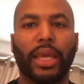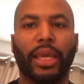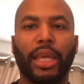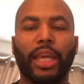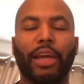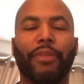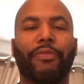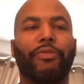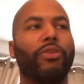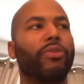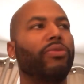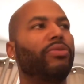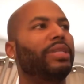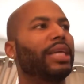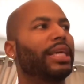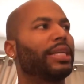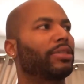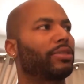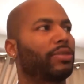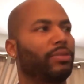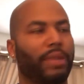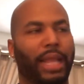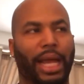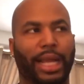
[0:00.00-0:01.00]
if you
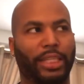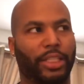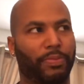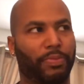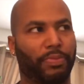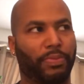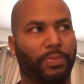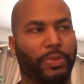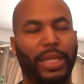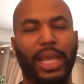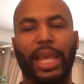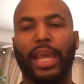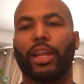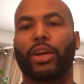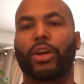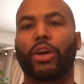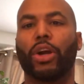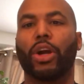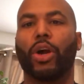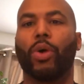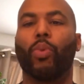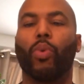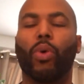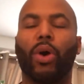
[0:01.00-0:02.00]
just like seeing a
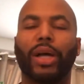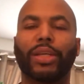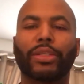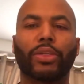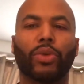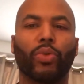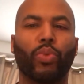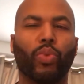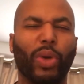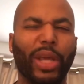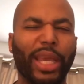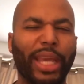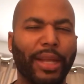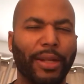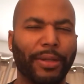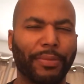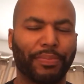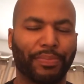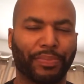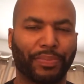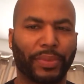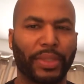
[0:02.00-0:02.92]
girl once a week